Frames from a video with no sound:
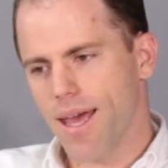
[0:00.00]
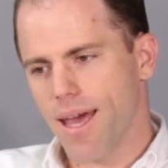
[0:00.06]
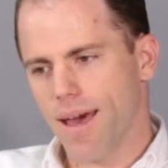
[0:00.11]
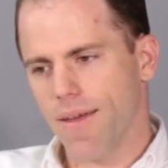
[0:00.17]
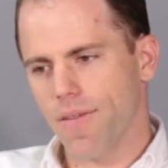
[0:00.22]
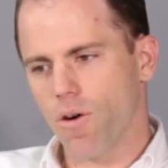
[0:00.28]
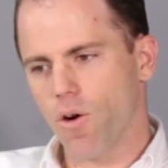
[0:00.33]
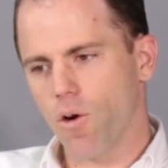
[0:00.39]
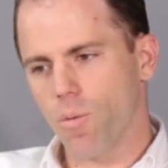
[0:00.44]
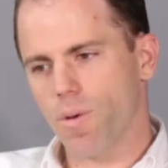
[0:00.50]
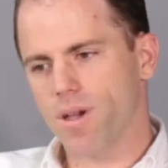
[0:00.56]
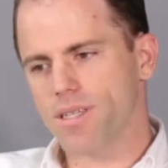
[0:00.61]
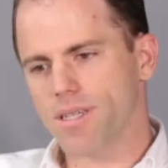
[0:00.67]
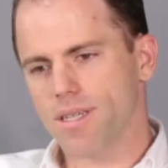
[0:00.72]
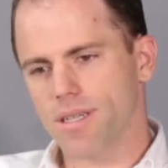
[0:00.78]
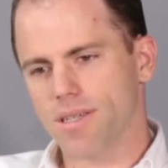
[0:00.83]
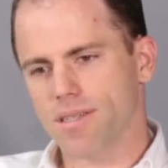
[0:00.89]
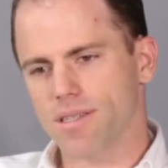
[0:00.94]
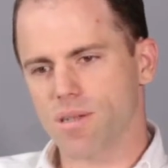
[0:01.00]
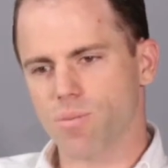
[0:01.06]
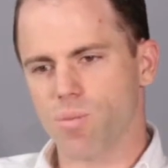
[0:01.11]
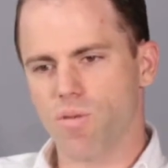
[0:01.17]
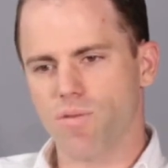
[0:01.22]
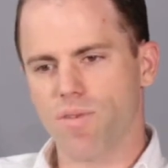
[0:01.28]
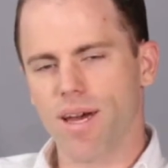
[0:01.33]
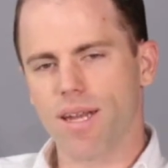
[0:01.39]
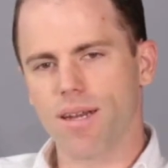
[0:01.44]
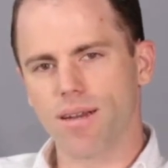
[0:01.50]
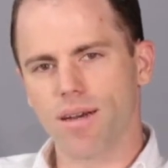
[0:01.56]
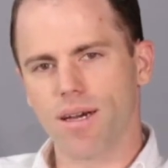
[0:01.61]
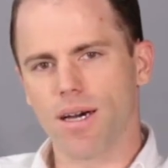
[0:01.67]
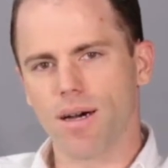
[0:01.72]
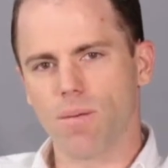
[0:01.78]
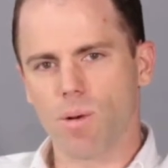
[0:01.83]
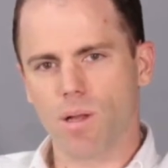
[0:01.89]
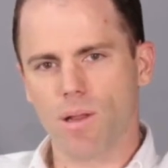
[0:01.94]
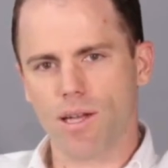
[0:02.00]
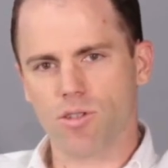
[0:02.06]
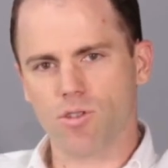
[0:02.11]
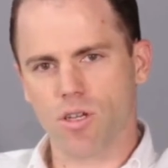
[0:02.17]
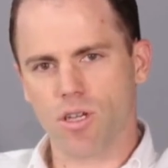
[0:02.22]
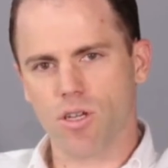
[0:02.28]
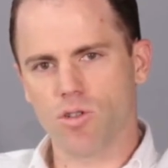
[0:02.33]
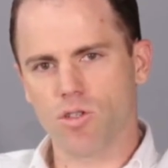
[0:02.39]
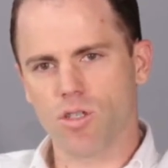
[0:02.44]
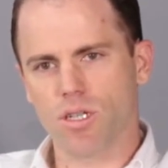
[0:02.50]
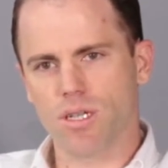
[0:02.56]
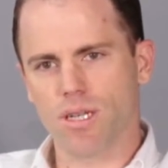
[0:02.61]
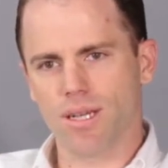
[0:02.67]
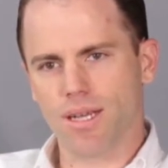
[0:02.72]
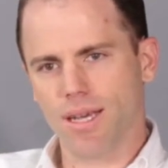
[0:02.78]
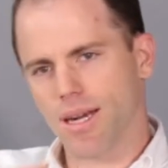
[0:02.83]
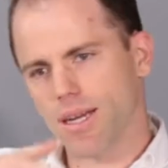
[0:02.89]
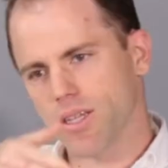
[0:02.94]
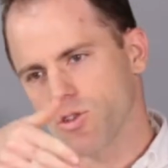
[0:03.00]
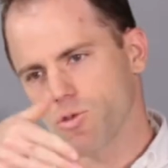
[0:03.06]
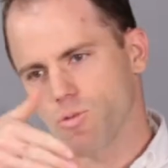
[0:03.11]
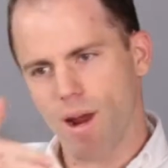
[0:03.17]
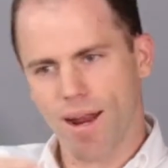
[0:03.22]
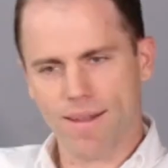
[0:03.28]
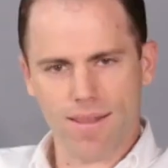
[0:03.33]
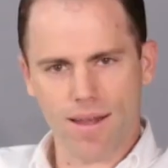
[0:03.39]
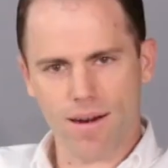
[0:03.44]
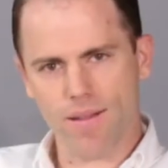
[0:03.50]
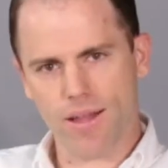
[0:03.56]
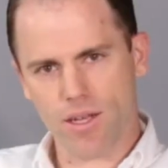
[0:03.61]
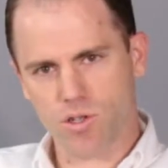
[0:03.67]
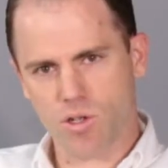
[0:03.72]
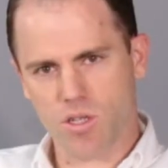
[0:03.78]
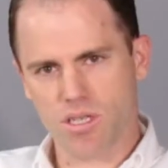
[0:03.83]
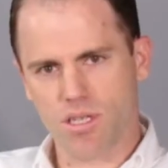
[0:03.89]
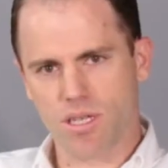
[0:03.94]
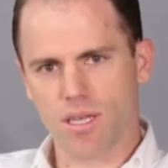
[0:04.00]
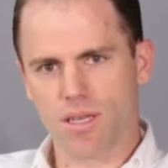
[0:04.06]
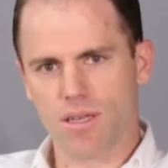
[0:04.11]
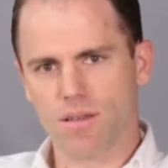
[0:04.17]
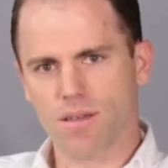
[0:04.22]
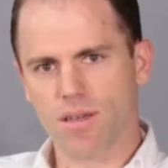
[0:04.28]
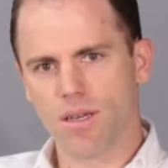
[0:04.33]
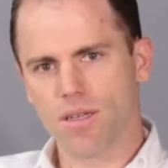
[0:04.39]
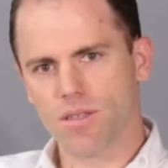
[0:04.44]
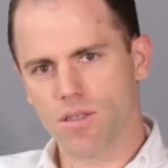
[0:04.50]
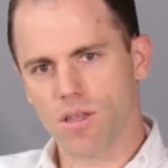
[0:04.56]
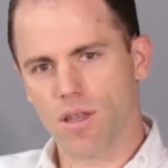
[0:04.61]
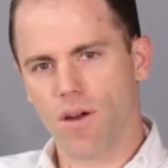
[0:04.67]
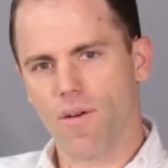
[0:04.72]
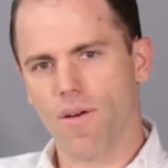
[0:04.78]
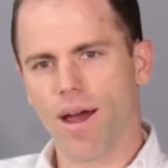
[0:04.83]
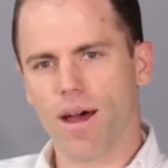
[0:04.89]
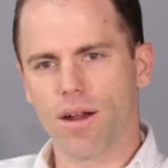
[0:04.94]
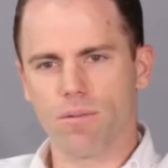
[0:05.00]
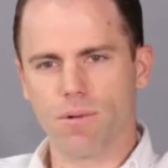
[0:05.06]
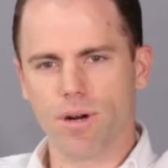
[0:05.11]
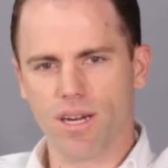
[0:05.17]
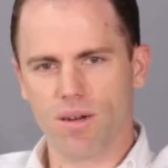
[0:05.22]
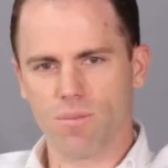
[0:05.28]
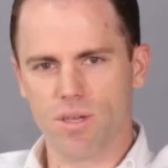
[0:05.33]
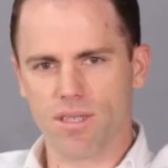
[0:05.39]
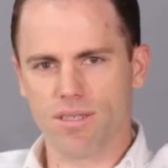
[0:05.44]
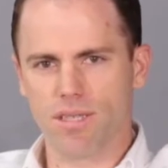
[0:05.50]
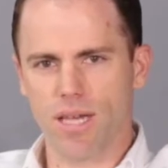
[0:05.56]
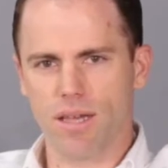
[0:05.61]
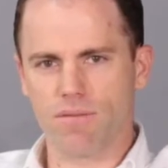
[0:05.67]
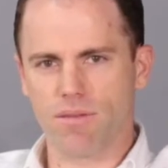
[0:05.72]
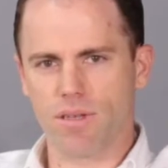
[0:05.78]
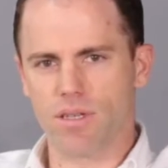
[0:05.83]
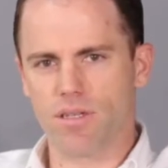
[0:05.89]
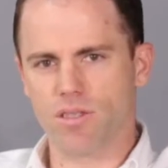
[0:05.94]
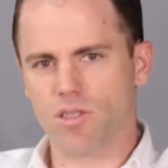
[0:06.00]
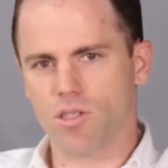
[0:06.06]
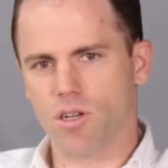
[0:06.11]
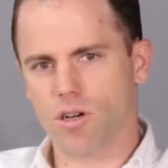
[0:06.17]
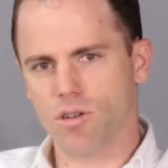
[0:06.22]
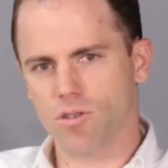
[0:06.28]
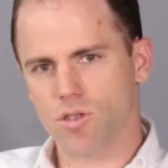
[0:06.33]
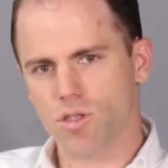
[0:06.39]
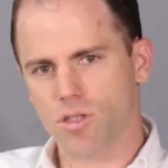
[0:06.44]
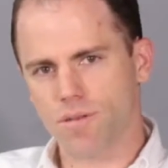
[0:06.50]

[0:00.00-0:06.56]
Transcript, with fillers: And the whole reason is to prevent um, electrocution and kind of direct that electricity to the ground where it can be safely discharged.